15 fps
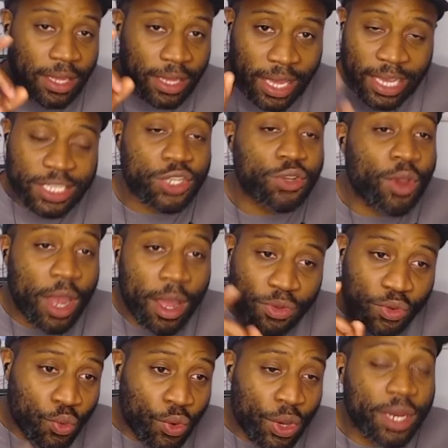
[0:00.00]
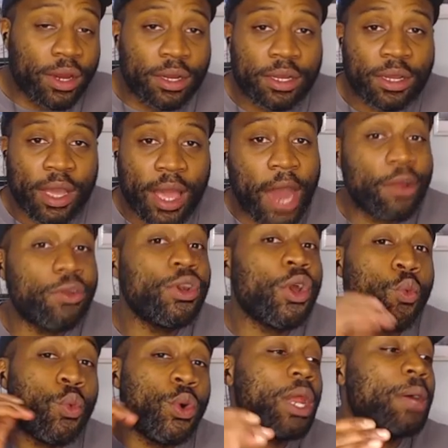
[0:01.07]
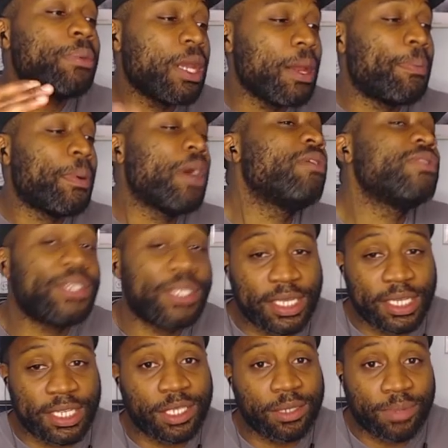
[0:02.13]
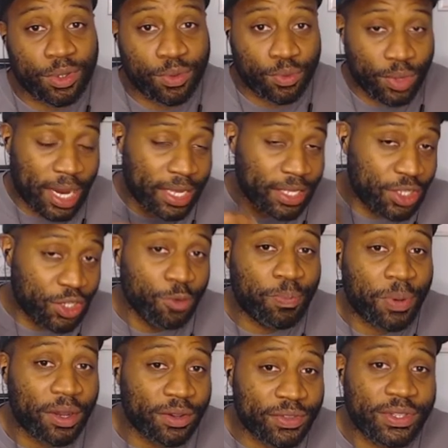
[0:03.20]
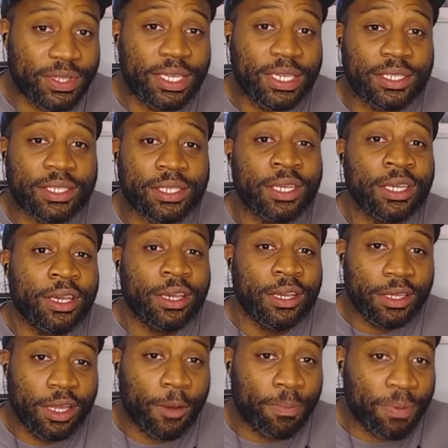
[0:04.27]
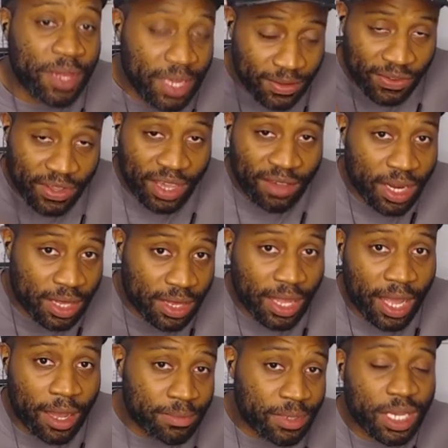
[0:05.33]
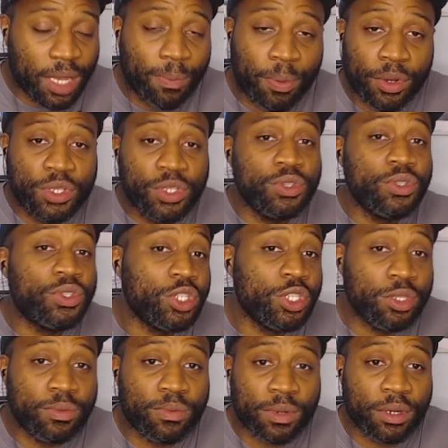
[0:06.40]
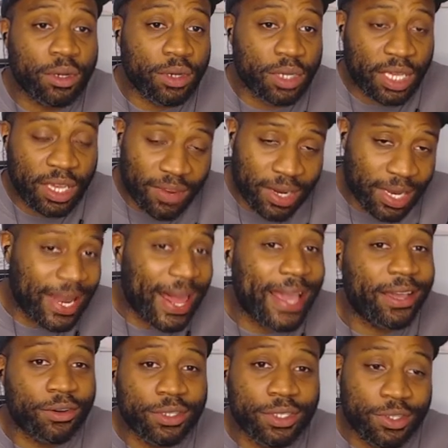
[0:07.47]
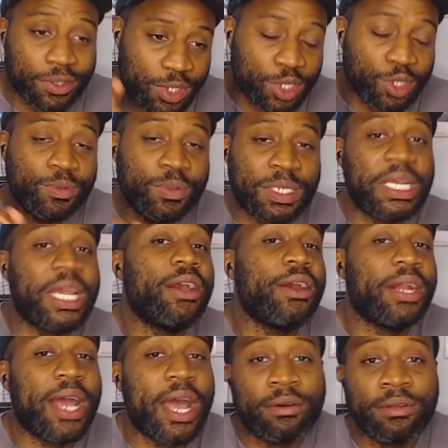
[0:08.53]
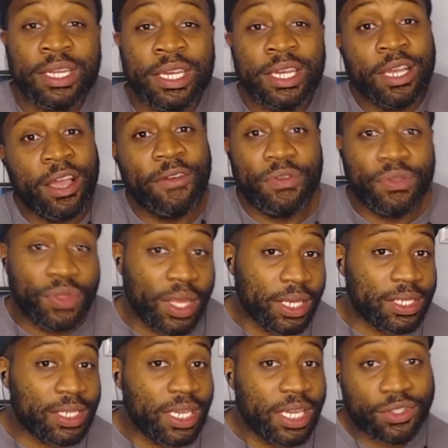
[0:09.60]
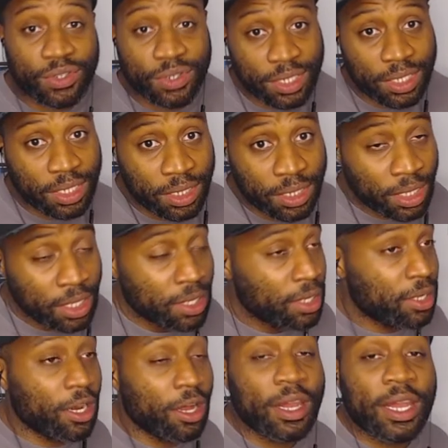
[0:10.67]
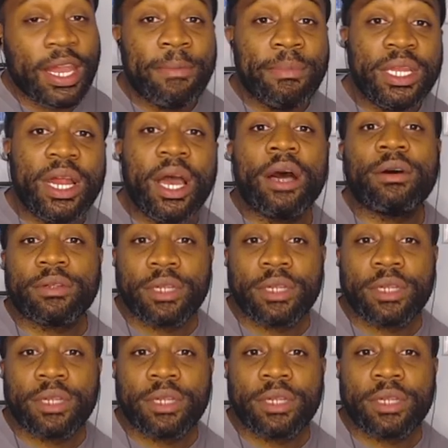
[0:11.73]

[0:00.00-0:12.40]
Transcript: Instagram, Twitter. I don't know when I'm gonna post this, but when I do post this, you know, please give it a thumbs up on YouTube or, or give it a like on YouTube. Share it out if you think it's interesting. You know, let me know.